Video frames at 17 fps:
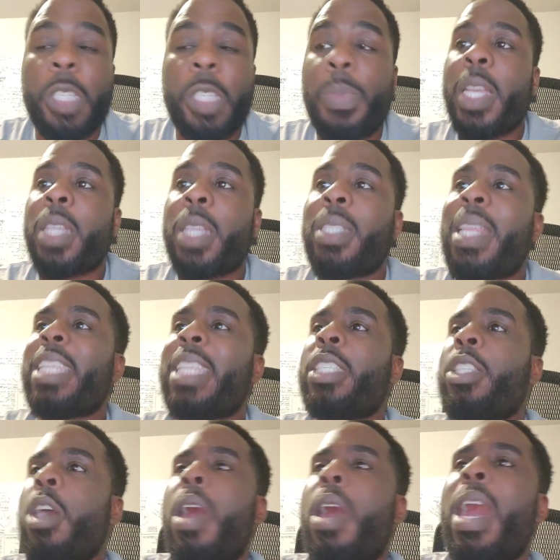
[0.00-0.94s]
It's because they
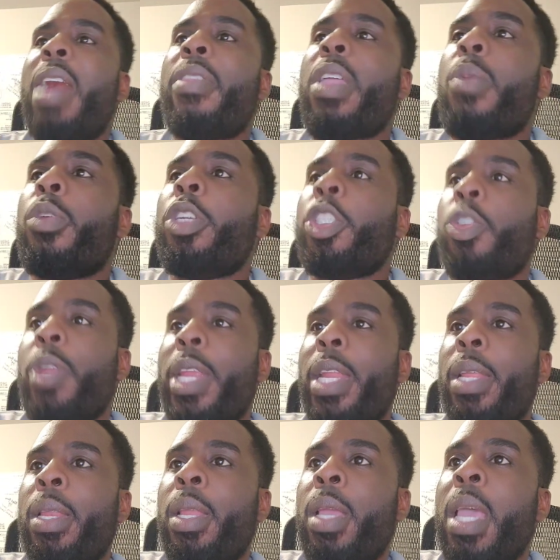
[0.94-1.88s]
saw how they were
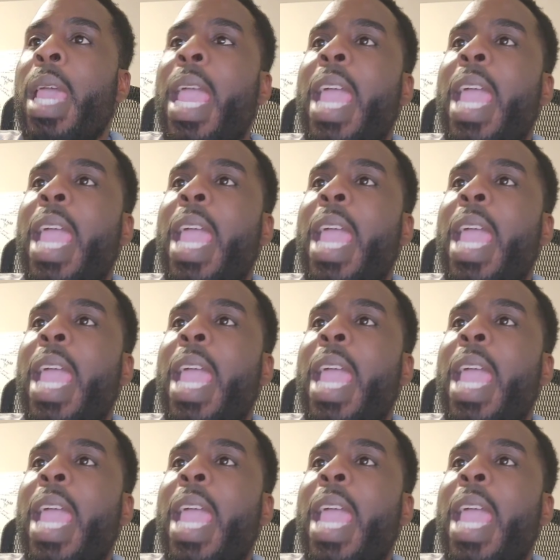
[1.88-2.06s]
treated